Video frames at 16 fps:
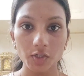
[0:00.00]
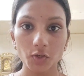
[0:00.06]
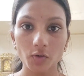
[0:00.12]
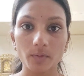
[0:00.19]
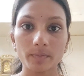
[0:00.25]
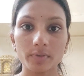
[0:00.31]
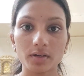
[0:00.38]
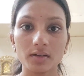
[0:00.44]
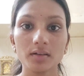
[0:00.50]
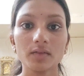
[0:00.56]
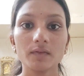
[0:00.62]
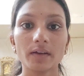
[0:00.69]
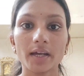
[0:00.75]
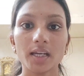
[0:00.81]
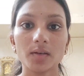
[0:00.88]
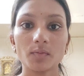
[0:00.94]
of drug
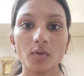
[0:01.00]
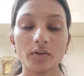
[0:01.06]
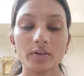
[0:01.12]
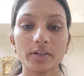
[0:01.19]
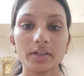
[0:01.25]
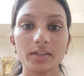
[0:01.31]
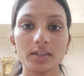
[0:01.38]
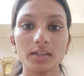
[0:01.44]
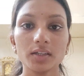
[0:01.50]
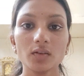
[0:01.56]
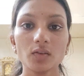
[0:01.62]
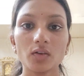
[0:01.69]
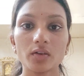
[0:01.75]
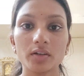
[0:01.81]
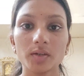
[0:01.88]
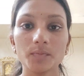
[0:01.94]
while
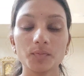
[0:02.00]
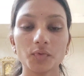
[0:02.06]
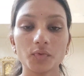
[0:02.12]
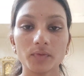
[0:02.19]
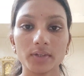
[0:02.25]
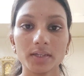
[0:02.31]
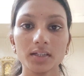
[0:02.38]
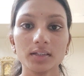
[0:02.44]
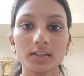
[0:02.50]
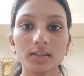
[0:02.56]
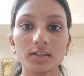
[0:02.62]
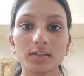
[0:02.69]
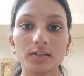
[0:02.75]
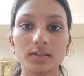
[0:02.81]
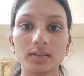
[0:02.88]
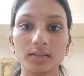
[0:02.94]
monitoring or improving
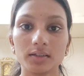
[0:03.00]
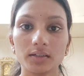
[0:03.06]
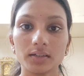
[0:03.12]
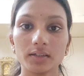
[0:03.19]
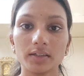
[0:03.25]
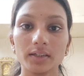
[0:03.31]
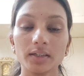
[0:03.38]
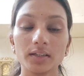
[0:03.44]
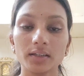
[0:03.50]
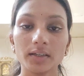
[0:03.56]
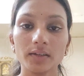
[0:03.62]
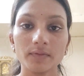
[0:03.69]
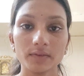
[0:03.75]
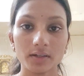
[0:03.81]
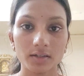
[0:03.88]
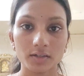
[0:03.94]
the
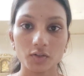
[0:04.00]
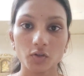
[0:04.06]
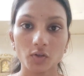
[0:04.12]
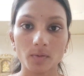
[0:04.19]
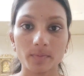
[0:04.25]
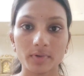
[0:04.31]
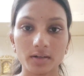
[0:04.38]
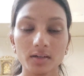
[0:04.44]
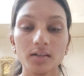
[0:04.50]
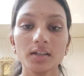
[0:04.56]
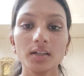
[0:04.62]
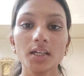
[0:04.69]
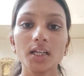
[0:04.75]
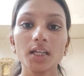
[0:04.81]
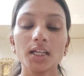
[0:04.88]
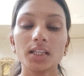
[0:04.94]
efficacy of drug.
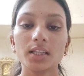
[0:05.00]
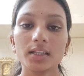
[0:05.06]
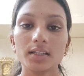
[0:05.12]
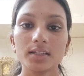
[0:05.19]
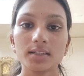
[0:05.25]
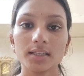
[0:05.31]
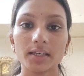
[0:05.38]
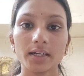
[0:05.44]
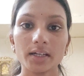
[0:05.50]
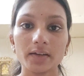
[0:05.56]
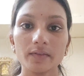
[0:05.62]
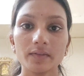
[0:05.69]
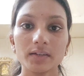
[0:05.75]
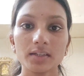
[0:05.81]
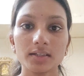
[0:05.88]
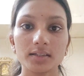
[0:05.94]
Then
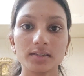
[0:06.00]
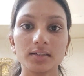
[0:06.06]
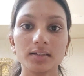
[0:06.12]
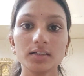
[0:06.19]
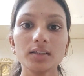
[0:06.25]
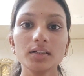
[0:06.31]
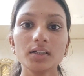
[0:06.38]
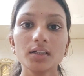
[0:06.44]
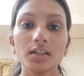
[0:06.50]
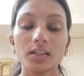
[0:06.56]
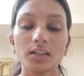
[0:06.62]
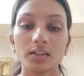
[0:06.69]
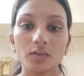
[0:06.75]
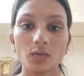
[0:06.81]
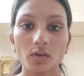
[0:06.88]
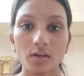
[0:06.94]
second one is the
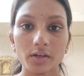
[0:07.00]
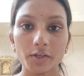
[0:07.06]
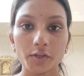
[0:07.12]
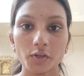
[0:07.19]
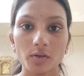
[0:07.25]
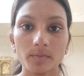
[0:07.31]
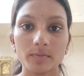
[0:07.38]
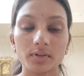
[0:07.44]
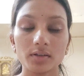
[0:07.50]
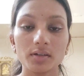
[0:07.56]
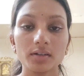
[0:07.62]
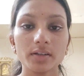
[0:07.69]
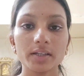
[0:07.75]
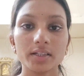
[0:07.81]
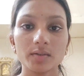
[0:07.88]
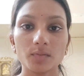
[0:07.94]
quality of
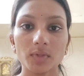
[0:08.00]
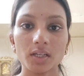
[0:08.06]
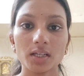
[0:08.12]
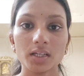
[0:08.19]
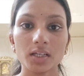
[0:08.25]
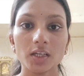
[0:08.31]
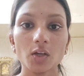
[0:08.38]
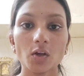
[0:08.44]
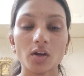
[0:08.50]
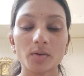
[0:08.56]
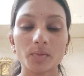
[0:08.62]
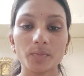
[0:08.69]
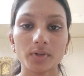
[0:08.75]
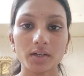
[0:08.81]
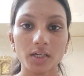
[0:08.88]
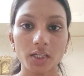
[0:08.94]
drug is mainly or
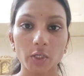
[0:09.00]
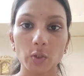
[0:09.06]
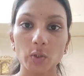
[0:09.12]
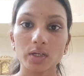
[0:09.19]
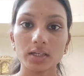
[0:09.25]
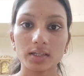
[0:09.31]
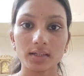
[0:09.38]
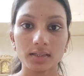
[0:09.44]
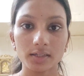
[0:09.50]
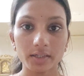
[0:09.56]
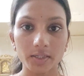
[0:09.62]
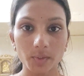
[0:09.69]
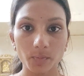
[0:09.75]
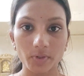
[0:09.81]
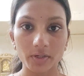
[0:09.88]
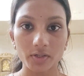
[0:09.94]
particularly
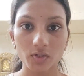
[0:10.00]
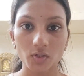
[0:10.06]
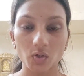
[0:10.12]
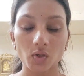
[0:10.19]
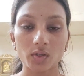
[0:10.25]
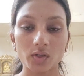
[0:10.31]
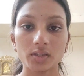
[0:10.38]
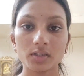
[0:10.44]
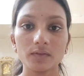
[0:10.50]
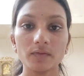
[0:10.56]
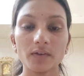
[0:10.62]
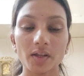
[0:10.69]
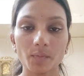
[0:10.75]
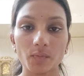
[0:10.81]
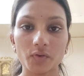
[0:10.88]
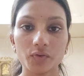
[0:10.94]
depends on the
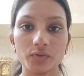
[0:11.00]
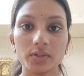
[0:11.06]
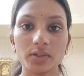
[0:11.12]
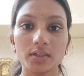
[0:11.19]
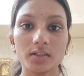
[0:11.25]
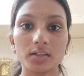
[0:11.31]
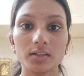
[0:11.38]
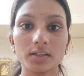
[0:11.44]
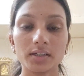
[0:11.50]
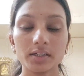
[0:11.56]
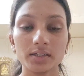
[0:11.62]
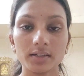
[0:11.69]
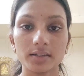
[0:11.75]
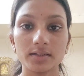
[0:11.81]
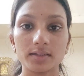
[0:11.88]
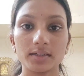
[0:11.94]
pharmaceutical
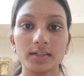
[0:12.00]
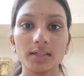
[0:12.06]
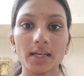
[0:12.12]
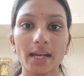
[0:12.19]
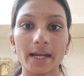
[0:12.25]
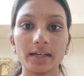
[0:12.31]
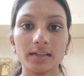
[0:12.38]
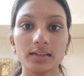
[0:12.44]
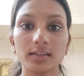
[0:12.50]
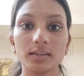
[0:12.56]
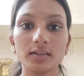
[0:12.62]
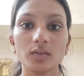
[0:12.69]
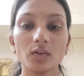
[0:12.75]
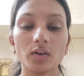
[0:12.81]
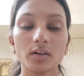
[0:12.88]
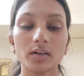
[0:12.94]
industry and the